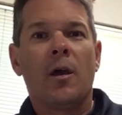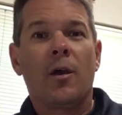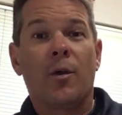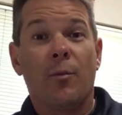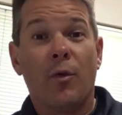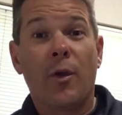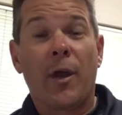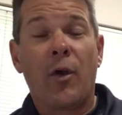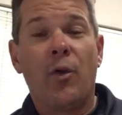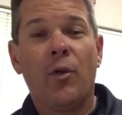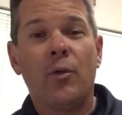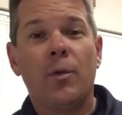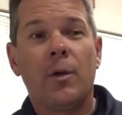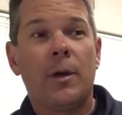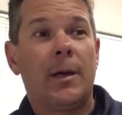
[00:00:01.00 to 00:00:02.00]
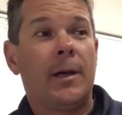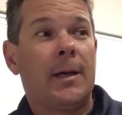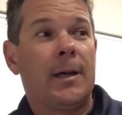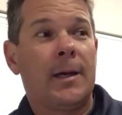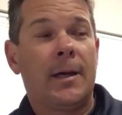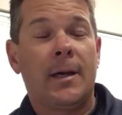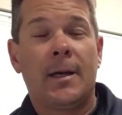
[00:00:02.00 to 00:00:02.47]
Good morning, all.
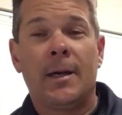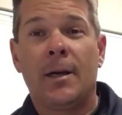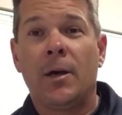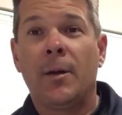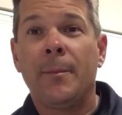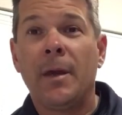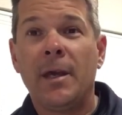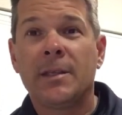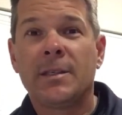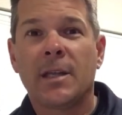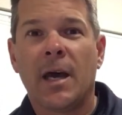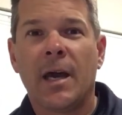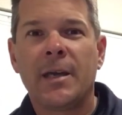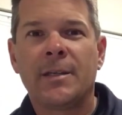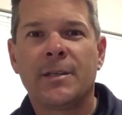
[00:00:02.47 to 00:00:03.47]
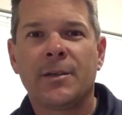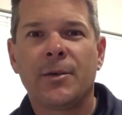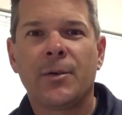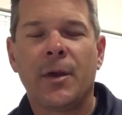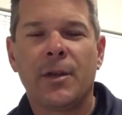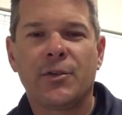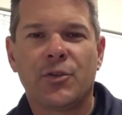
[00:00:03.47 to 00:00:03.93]
I'm here today
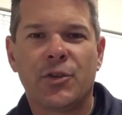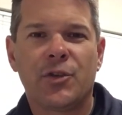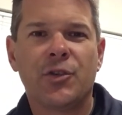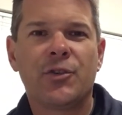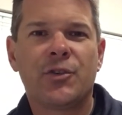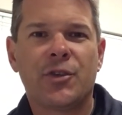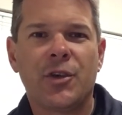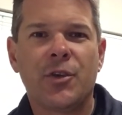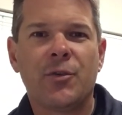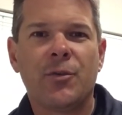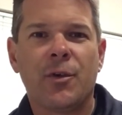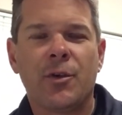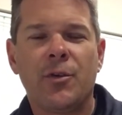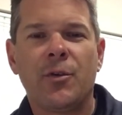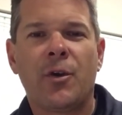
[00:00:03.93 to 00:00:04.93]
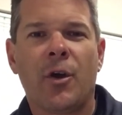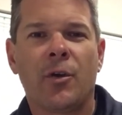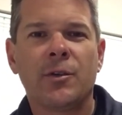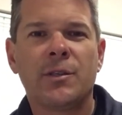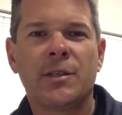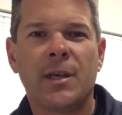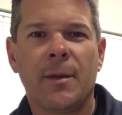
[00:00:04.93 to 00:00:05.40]
to introduce to you a new
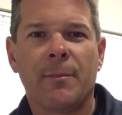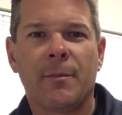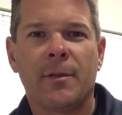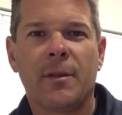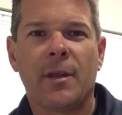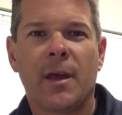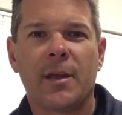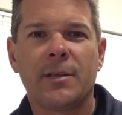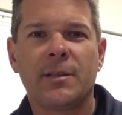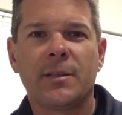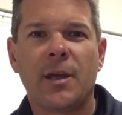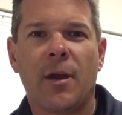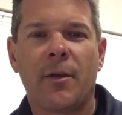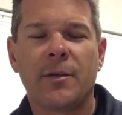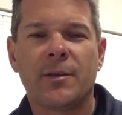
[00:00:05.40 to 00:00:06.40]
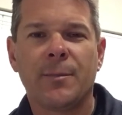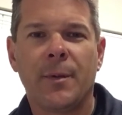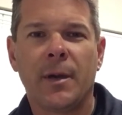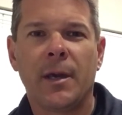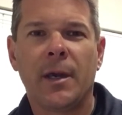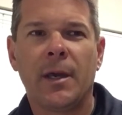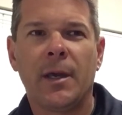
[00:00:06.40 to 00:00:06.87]
concept that is going to
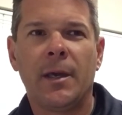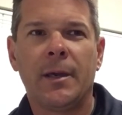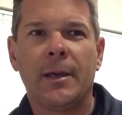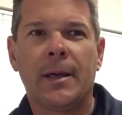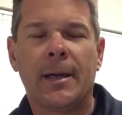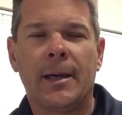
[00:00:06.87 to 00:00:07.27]
be